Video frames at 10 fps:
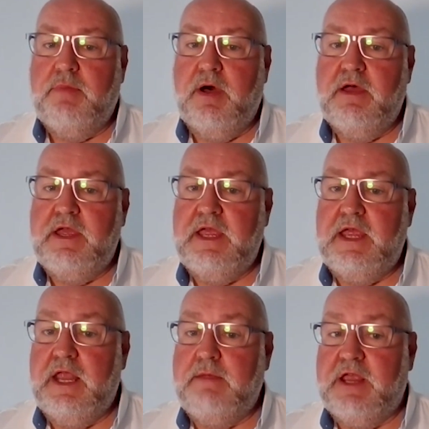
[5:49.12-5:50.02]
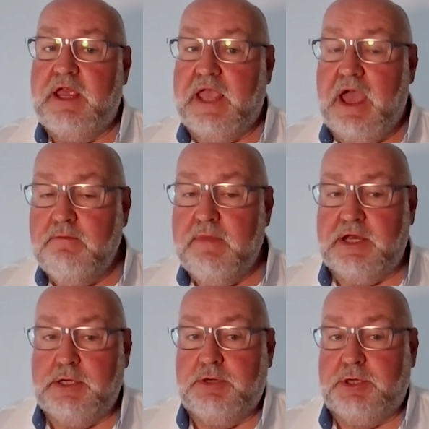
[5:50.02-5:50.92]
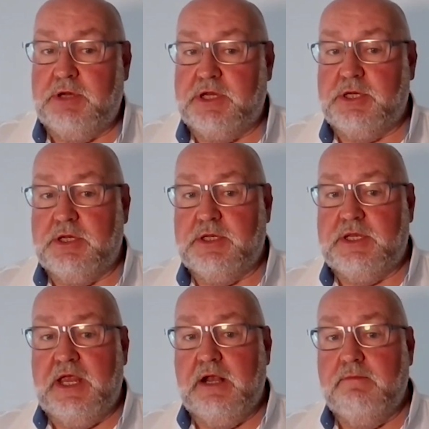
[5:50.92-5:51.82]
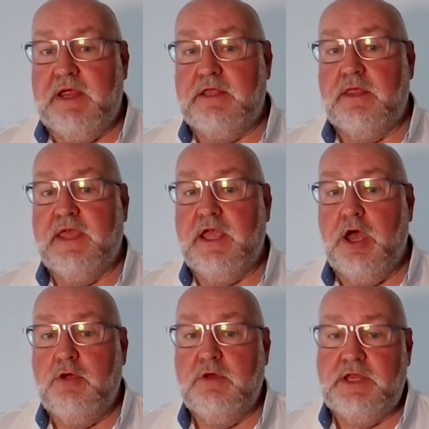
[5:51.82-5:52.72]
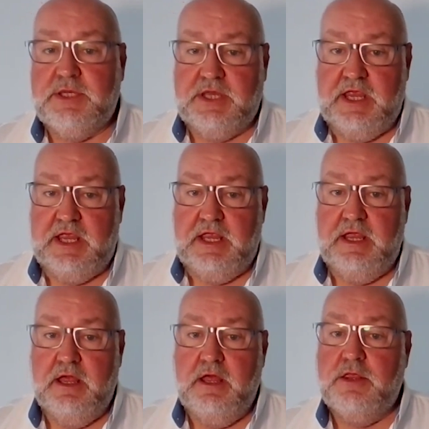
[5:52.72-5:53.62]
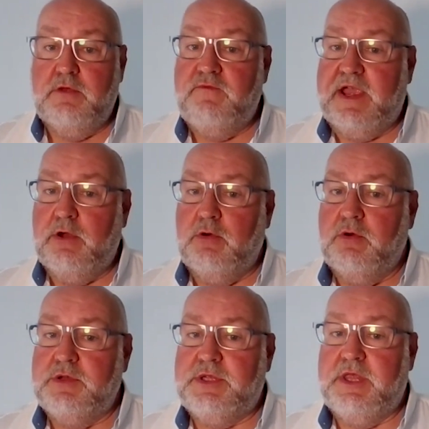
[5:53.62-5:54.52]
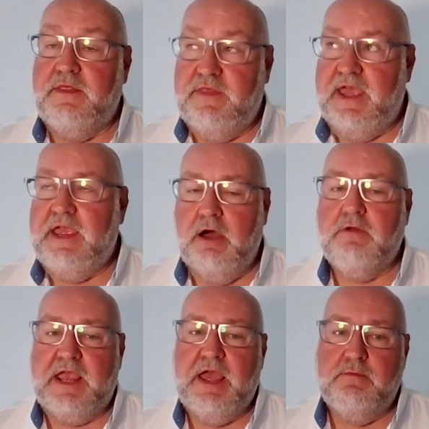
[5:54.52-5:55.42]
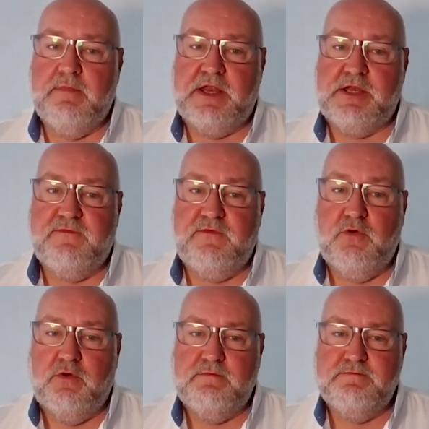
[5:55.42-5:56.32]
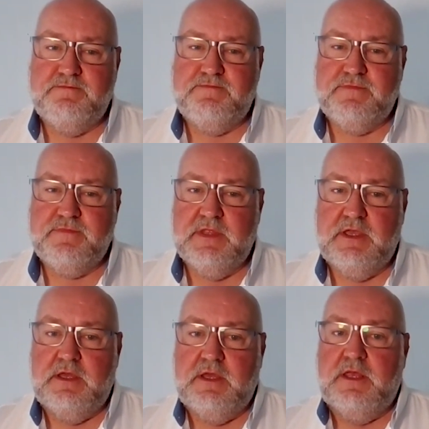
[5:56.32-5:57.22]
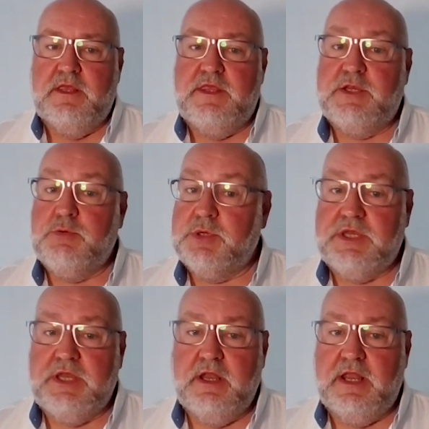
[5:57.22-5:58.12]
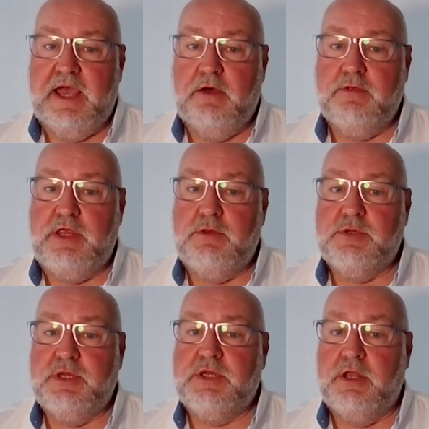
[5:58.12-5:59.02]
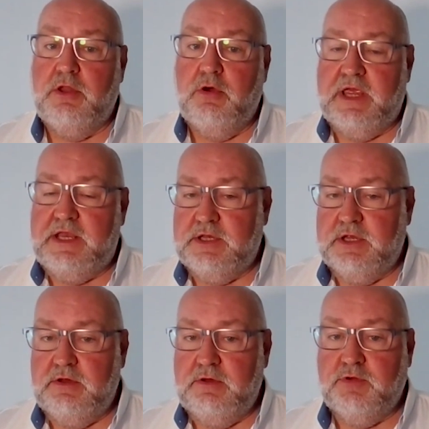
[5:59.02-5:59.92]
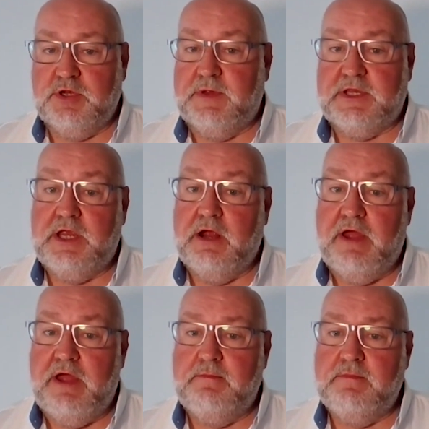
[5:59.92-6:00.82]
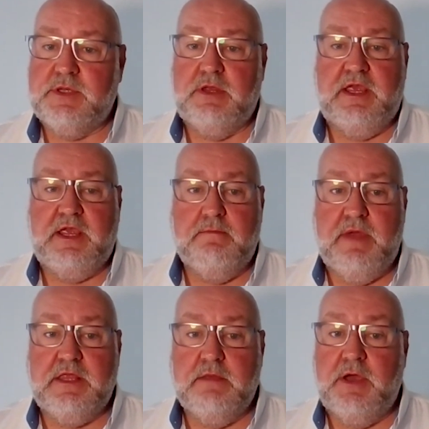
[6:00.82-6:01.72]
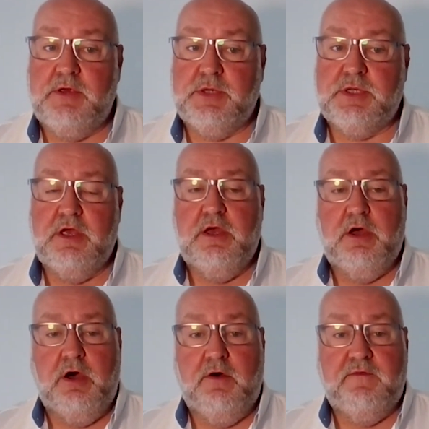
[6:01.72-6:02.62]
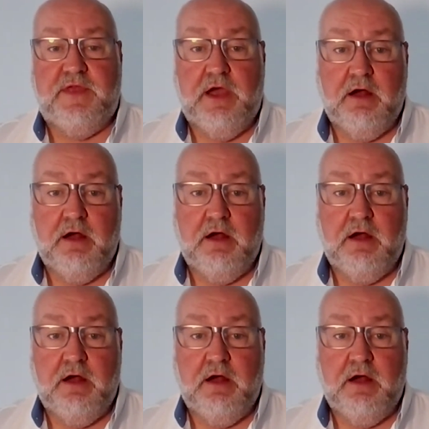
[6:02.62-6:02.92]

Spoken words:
By enabling account manager restrictions, it'll mean that they only see the records that they are account manager for. This will still allow the user to log into Prospect CRM so they can make the most of the